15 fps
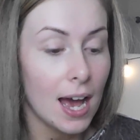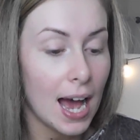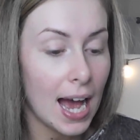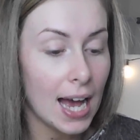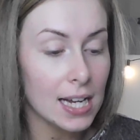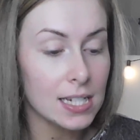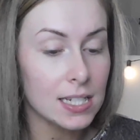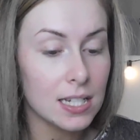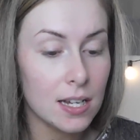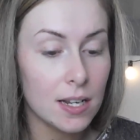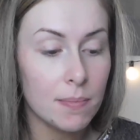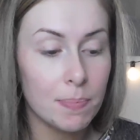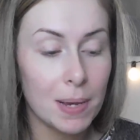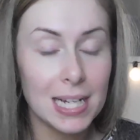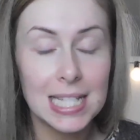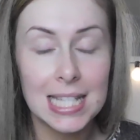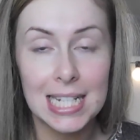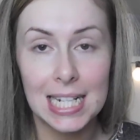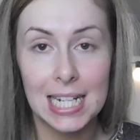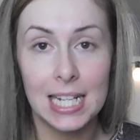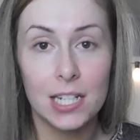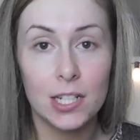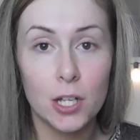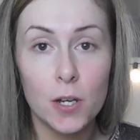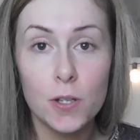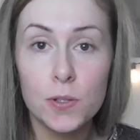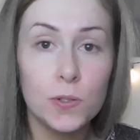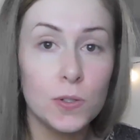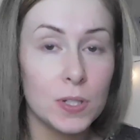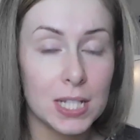And basically it
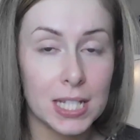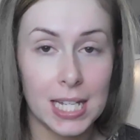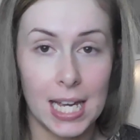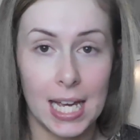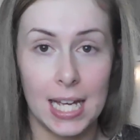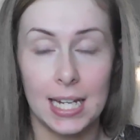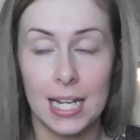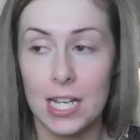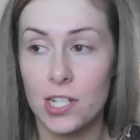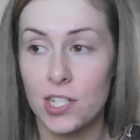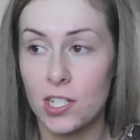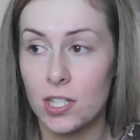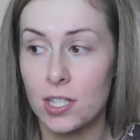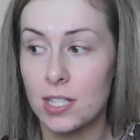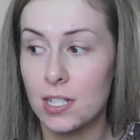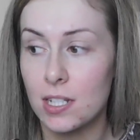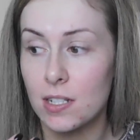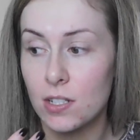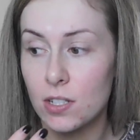goes on your skin, it just